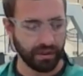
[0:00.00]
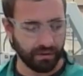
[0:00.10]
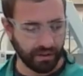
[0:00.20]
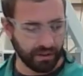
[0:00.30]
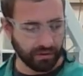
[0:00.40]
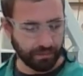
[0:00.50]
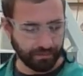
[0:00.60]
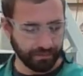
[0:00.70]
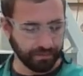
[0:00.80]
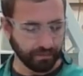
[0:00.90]
on these,
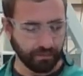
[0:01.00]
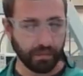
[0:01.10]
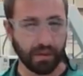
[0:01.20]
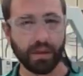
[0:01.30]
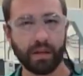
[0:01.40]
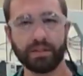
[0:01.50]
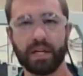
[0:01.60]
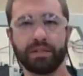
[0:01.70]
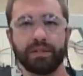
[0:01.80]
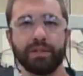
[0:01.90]
is
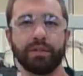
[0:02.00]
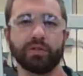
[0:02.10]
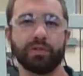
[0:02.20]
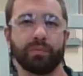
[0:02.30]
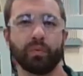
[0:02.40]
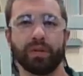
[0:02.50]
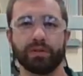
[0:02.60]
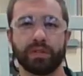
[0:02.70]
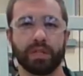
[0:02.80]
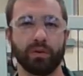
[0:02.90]
as you use them, the
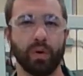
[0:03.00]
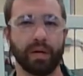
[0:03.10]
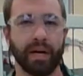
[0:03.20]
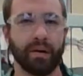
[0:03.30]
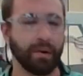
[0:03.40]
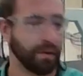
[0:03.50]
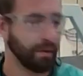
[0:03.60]
wheels are going to wear out.